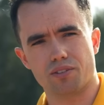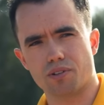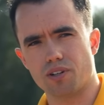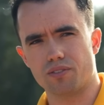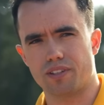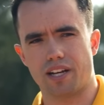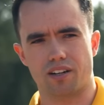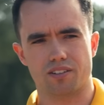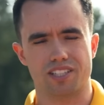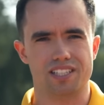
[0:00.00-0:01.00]
the road that
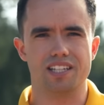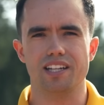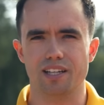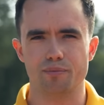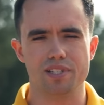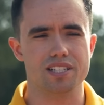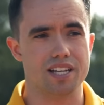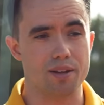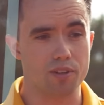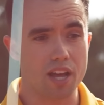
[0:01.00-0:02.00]
are succeeding in business and